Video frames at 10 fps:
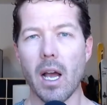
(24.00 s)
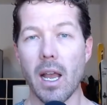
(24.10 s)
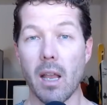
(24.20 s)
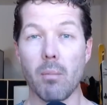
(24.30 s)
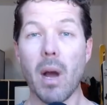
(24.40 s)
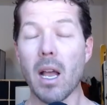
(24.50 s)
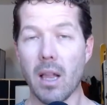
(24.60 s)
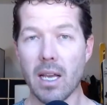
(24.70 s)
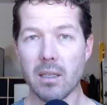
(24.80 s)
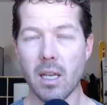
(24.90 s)
and my
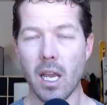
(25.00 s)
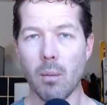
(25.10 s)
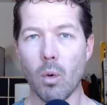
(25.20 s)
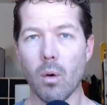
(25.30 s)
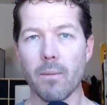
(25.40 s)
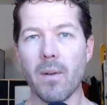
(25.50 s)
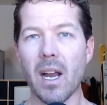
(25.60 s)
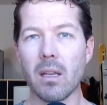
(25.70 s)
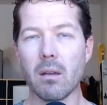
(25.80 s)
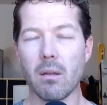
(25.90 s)
last name, or
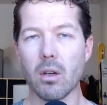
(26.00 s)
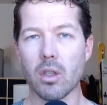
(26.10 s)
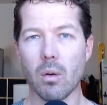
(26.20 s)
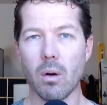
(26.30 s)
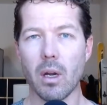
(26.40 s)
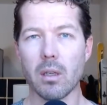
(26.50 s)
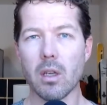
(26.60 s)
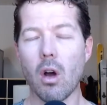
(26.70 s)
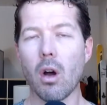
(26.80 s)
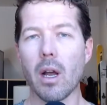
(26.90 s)
find their stories
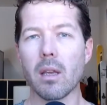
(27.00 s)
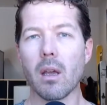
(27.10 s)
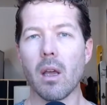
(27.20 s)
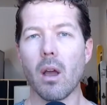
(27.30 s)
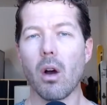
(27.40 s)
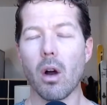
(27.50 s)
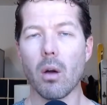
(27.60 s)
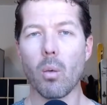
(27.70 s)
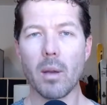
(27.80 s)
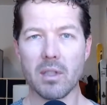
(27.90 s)
on our
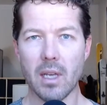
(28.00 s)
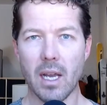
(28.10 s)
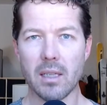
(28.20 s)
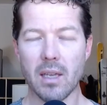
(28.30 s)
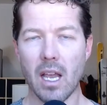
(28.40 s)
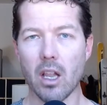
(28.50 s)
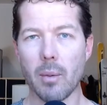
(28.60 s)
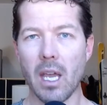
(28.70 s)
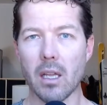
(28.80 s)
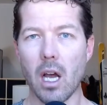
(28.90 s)
website,
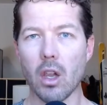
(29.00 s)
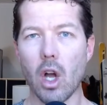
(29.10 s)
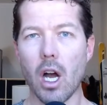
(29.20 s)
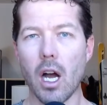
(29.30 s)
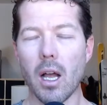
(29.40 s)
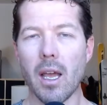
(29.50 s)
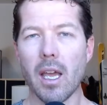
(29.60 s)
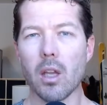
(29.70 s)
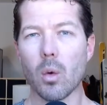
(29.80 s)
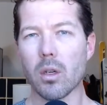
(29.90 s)
kalamaya.law,
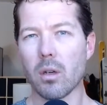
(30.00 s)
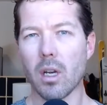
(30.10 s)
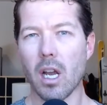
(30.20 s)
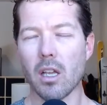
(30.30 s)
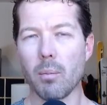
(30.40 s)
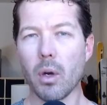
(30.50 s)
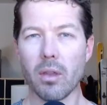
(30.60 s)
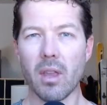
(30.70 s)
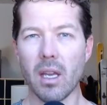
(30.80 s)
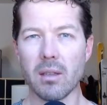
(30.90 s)
in order to kind of
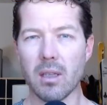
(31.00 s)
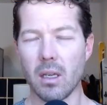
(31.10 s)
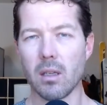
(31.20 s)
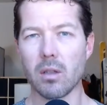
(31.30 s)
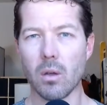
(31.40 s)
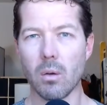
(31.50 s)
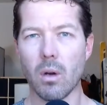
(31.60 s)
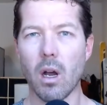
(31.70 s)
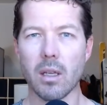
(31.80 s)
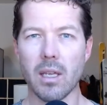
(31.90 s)
put things into
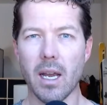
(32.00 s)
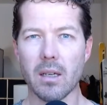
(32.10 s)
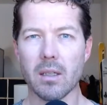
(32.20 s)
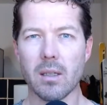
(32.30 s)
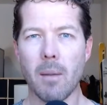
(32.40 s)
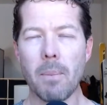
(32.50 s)
context.